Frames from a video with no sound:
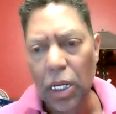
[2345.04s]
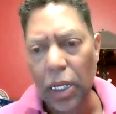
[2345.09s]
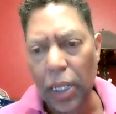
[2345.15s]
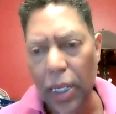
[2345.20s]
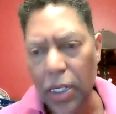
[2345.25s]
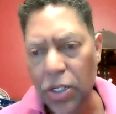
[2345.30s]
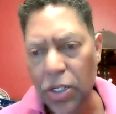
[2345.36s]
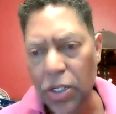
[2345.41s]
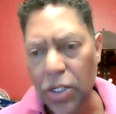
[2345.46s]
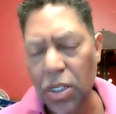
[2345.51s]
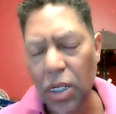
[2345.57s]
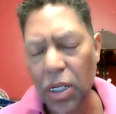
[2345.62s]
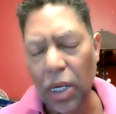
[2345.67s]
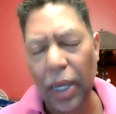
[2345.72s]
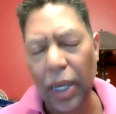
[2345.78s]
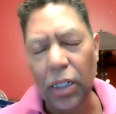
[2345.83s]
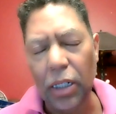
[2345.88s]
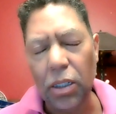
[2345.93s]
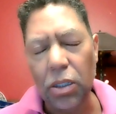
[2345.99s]
It's
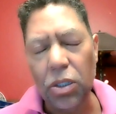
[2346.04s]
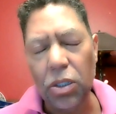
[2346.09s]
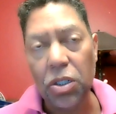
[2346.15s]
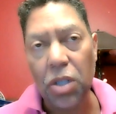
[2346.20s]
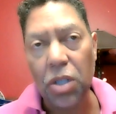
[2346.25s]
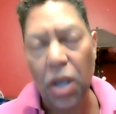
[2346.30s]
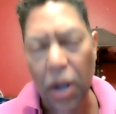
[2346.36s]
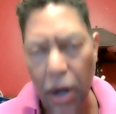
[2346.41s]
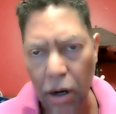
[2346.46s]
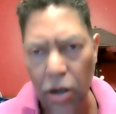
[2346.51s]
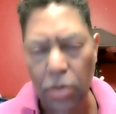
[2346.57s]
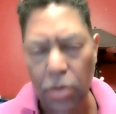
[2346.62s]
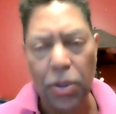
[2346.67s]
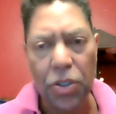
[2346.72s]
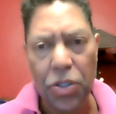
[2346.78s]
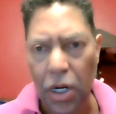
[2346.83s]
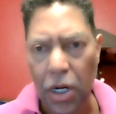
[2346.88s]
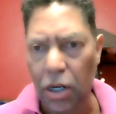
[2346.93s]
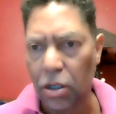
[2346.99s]
a
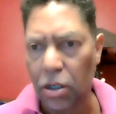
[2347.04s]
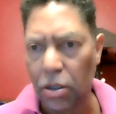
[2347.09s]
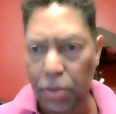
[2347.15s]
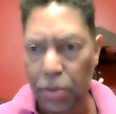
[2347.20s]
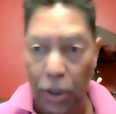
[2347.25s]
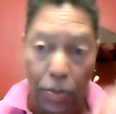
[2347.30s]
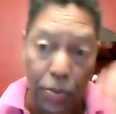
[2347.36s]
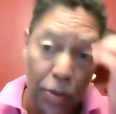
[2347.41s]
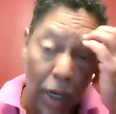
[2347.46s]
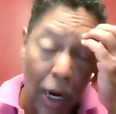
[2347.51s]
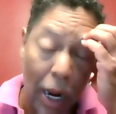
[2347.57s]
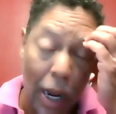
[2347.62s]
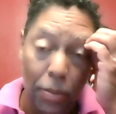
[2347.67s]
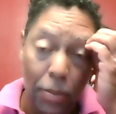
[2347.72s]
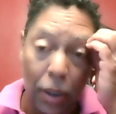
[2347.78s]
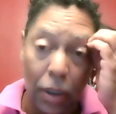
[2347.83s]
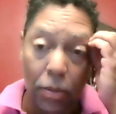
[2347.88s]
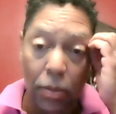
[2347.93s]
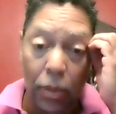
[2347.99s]
terrible, terrible
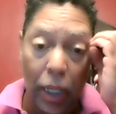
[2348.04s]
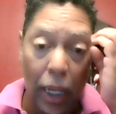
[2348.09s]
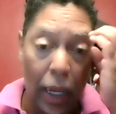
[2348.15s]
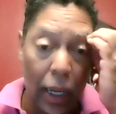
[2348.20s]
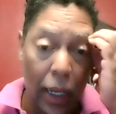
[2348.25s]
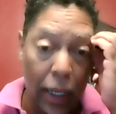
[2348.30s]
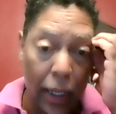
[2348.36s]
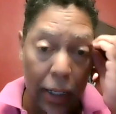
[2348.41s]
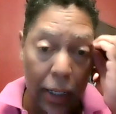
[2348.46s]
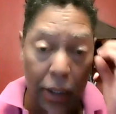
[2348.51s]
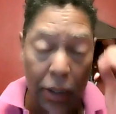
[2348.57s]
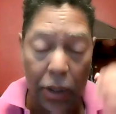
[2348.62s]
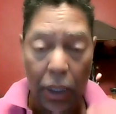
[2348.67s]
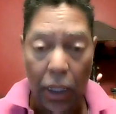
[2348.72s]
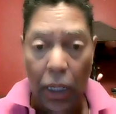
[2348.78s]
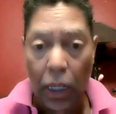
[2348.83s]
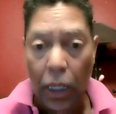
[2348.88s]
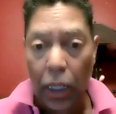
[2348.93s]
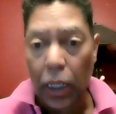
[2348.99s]
problem. And
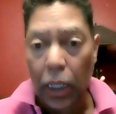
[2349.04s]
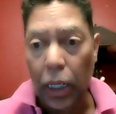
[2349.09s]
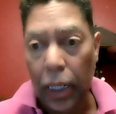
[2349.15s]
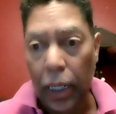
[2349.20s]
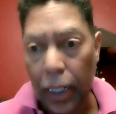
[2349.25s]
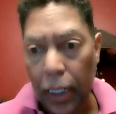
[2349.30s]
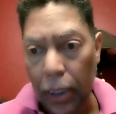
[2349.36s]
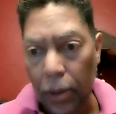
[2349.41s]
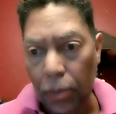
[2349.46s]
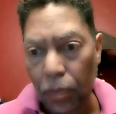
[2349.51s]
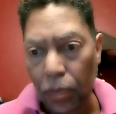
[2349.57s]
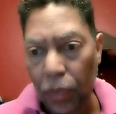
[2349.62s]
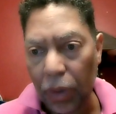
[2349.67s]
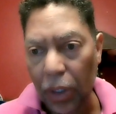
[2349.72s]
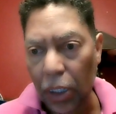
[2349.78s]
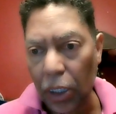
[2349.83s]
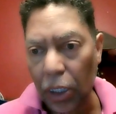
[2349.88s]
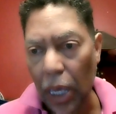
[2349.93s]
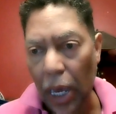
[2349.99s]

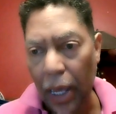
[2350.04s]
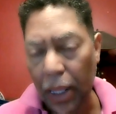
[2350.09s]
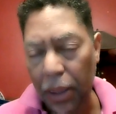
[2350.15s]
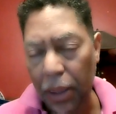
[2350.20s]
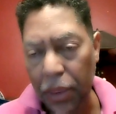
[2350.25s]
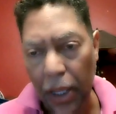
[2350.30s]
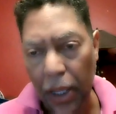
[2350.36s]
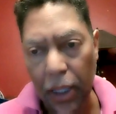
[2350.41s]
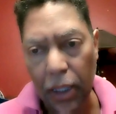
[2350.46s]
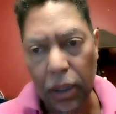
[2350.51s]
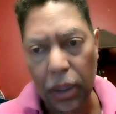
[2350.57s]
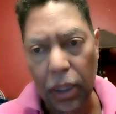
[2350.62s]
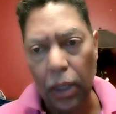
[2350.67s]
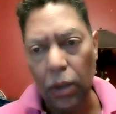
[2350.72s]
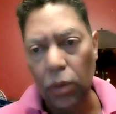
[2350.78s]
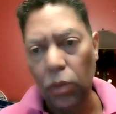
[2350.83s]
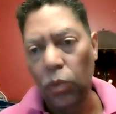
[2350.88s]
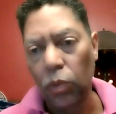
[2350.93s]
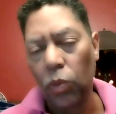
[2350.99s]
I think
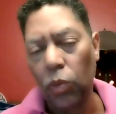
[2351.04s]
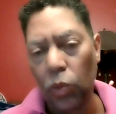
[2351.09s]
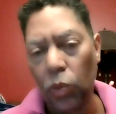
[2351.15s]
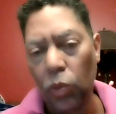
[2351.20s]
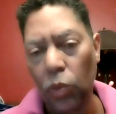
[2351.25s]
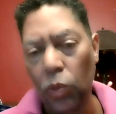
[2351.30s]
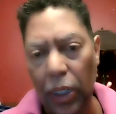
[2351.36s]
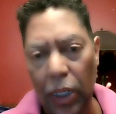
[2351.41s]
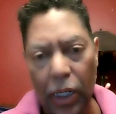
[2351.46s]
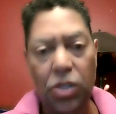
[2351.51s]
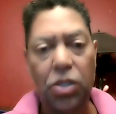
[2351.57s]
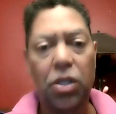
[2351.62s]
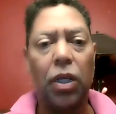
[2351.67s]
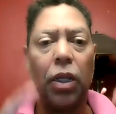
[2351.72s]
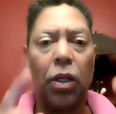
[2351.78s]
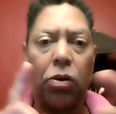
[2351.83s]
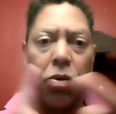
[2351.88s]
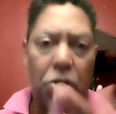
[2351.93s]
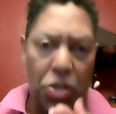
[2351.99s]
that we need to
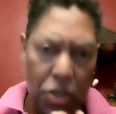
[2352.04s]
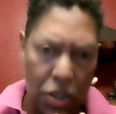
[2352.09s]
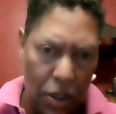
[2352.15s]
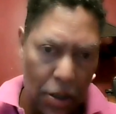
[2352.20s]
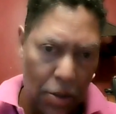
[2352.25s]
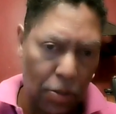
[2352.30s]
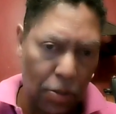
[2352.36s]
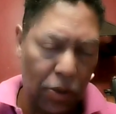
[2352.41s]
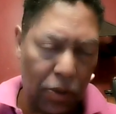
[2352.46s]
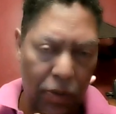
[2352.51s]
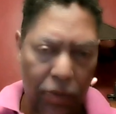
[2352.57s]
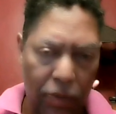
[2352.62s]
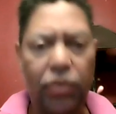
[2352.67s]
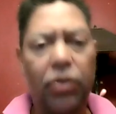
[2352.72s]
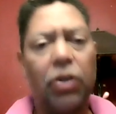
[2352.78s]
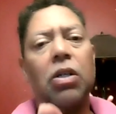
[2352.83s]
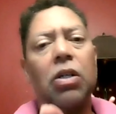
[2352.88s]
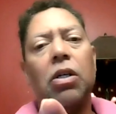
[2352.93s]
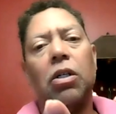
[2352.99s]
increase the number of
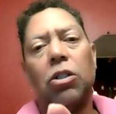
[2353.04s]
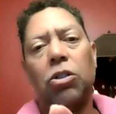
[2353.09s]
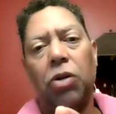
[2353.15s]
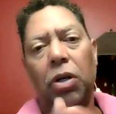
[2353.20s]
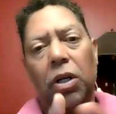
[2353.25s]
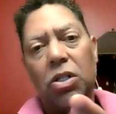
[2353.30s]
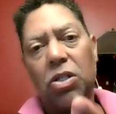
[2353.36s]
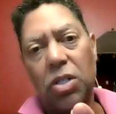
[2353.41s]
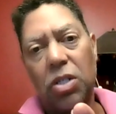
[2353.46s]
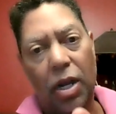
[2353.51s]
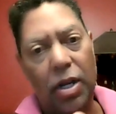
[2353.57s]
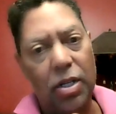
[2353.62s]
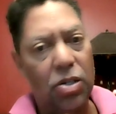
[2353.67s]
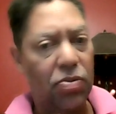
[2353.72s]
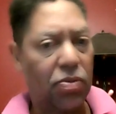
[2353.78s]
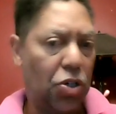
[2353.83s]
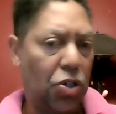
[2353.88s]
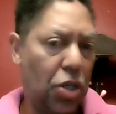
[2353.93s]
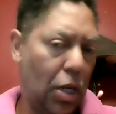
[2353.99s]
training slots
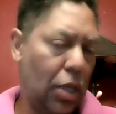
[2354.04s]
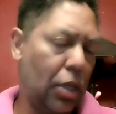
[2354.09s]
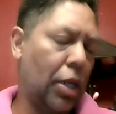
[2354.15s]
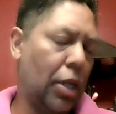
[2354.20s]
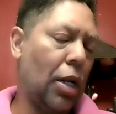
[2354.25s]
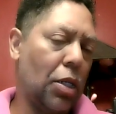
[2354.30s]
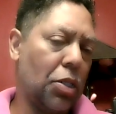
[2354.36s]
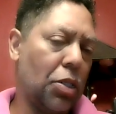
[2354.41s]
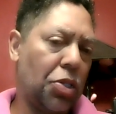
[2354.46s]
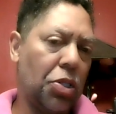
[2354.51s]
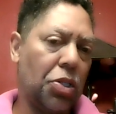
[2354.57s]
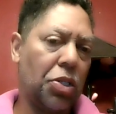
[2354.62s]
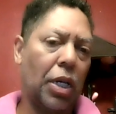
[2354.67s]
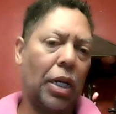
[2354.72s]
for child and adolescent